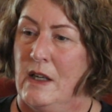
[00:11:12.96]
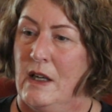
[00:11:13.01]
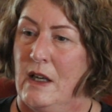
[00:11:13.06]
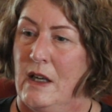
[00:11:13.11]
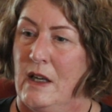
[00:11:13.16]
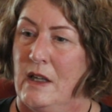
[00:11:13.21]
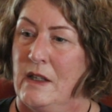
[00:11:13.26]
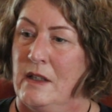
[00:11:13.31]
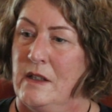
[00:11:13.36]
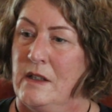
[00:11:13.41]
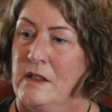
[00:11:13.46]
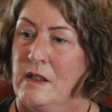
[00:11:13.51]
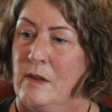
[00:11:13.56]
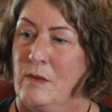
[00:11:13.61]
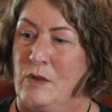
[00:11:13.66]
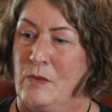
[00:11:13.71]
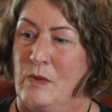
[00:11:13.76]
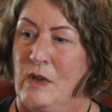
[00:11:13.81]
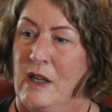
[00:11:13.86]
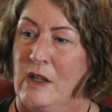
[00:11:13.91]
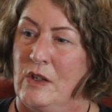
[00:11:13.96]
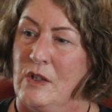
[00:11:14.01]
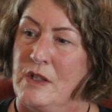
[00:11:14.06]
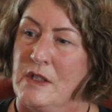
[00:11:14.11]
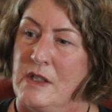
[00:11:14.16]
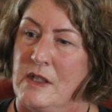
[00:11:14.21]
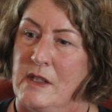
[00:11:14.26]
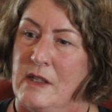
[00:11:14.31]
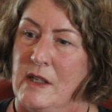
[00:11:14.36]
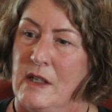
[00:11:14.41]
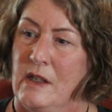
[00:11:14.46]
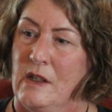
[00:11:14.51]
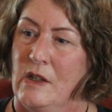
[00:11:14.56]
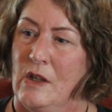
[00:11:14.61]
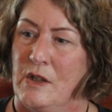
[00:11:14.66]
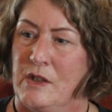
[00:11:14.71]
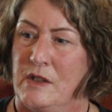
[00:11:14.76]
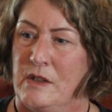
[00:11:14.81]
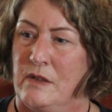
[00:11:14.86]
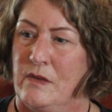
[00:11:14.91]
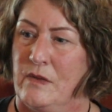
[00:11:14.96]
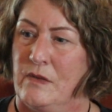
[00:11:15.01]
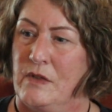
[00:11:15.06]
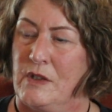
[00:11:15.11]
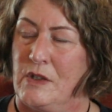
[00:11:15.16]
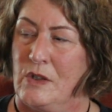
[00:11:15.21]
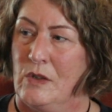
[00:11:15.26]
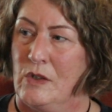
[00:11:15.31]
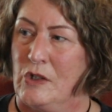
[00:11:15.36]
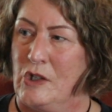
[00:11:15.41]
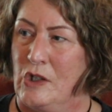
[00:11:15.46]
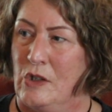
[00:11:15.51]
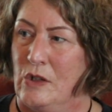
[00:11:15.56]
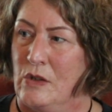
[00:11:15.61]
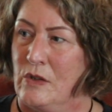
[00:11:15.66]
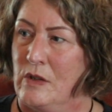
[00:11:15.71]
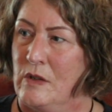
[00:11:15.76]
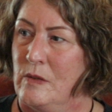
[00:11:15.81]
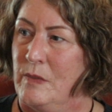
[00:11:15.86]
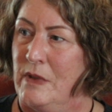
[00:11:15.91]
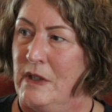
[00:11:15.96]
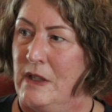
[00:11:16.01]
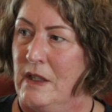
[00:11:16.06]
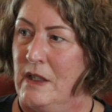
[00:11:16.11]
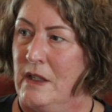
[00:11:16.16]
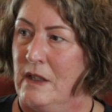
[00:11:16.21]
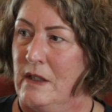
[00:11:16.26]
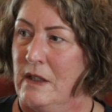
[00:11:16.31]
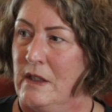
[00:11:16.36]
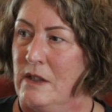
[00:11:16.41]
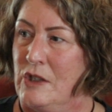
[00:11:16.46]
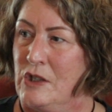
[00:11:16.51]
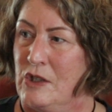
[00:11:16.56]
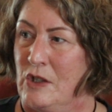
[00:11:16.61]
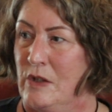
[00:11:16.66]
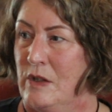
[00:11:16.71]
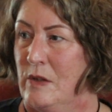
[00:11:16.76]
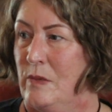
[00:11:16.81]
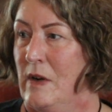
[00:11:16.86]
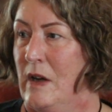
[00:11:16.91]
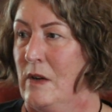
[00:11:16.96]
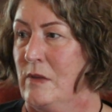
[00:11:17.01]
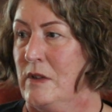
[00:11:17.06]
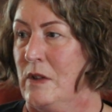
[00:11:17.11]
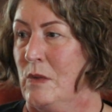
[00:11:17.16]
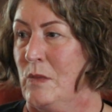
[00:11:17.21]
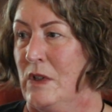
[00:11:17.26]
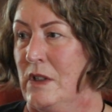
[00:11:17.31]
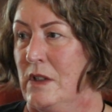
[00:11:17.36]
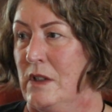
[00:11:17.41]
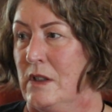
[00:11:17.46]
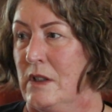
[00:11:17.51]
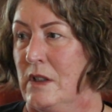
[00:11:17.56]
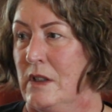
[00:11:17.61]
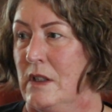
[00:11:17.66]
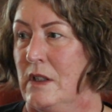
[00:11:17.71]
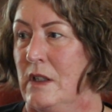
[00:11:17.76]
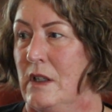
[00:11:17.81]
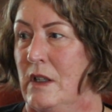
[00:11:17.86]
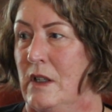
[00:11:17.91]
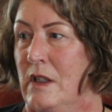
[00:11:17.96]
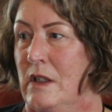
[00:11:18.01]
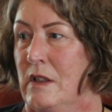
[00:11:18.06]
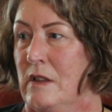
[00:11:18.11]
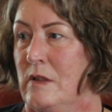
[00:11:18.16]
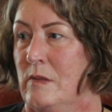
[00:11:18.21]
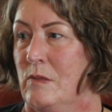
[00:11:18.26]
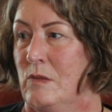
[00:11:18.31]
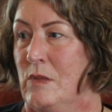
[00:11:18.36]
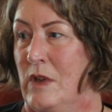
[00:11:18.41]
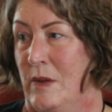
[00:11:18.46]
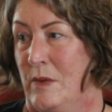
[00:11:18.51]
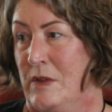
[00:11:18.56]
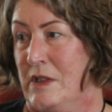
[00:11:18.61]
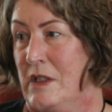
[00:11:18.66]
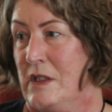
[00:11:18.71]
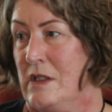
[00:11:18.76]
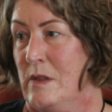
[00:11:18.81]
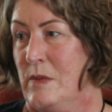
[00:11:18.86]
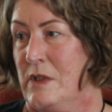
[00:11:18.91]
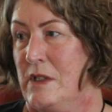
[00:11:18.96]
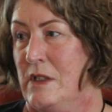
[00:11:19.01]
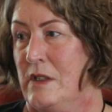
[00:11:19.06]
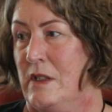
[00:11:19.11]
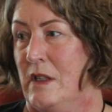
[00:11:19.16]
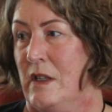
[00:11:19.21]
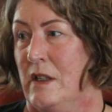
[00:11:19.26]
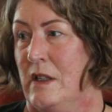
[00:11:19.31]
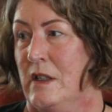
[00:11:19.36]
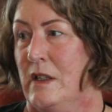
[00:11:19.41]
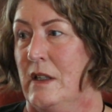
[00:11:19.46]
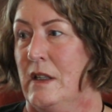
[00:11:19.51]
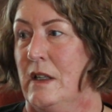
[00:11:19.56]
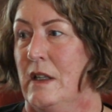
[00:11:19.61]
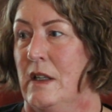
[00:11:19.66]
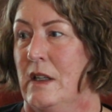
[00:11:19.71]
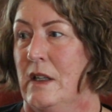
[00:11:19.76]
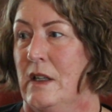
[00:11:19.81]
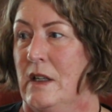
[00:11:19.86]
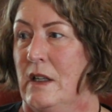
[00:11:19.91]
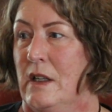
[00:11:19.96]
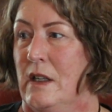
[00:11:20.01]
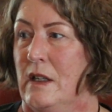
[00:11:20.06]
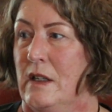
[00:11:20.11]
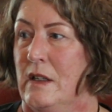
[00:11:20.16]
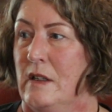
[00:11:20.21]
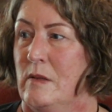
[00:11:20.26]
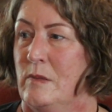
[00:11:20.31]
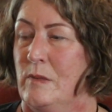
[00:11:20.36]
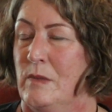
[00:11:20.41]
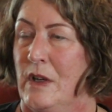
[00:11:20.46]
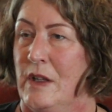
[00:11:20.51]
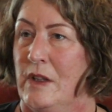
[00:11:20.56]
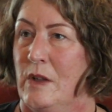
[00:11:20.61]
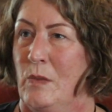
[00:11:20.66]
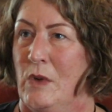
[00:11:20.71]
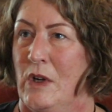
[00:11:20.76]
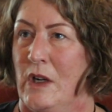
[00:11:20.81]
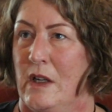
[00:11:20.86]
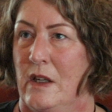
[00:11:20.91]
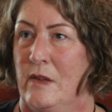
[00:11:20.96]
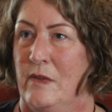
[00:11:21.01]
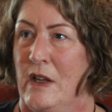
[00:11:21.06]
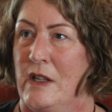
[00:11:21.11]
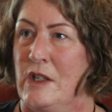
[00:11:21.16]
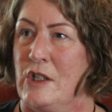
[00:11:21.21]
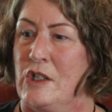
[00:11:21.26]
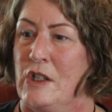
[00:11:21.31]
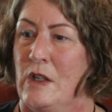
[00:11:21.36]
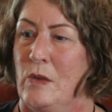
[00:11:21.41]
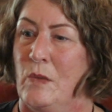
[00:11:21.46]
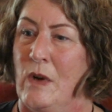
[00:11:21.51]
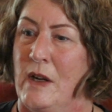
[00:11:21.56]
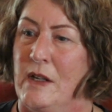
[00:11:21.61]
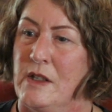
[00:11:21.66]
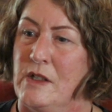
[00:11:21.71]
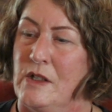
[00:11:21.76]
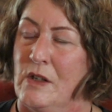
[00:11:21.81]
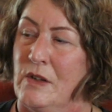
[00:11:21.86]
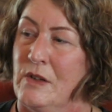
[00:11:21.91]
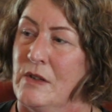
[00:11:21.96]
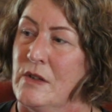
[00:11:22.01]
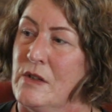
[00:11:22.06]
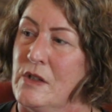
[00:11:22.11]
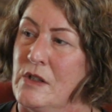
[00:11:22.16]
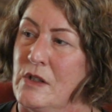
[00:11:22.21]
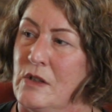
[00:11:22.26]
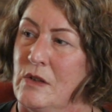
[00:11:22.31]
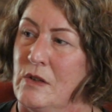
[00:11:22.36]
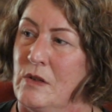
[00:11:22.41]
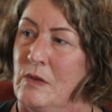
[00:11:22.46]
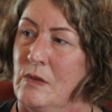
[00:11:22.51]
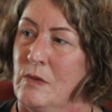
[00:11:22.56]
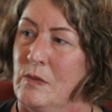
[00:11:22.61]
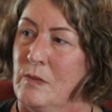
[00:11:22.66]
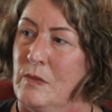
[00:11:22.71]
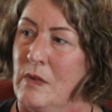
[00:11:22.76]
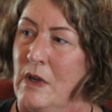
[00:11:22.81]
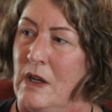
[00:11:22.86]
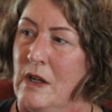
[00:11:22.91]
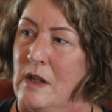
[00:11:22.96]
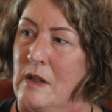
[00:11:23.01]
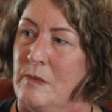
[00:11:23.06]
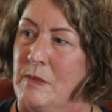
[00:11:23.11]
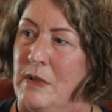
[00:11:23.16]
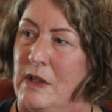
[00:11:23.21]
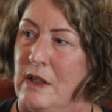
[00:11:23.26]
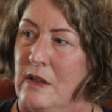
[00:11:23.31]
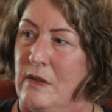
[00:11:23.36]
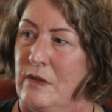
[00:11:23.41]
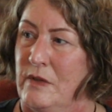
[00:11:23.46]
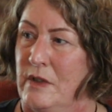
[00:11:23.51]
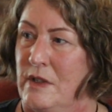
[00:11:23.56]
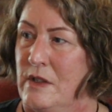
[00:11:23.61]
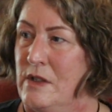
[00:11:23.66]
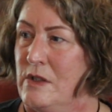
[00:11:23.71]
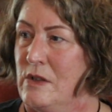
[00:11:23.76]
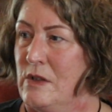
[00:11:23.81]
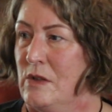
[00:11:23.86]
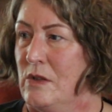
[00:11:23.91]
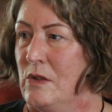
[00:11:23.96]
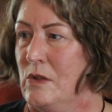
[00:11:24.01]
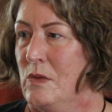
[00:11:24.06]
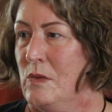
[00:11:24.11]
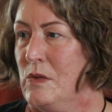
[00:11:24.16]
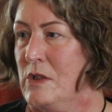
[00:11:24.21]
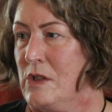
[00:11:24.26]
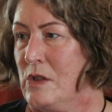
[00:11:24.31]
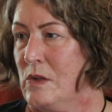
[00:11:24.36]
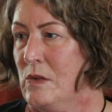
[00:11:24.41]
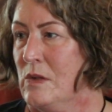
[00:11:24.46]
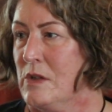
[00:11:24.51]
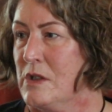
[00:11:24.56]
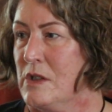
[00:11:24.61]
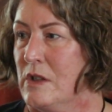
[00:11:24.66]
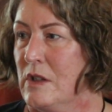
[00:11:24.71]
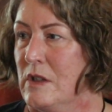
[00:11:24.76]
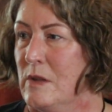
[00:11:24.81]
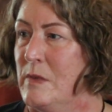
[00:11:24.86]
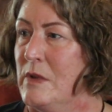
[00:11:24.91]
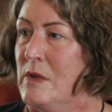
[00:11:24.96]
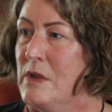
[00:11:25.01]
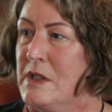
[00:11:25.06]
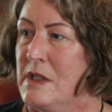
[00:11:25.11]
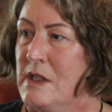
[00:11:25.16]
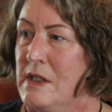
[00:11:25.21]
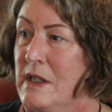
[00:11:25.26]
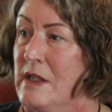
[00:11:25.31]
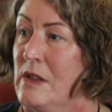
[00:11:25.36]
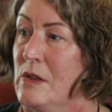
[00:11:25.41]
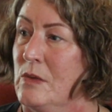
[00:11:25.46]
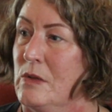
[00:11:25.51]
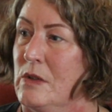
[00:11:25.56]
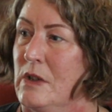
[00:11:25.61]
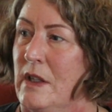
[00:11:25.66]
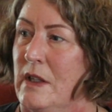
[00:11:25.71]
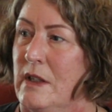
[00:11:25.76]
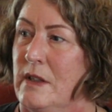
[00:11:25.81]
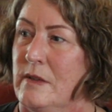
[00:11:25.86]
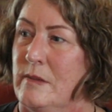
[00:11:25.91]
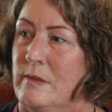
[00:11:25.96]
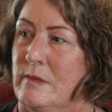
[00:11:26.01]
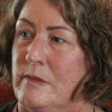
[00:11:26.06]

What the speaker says: And it was really good to see lots of school children being shown around the work when it was exhibited there. And the work eventually went on to be gifted to schools and communities in Houlgate.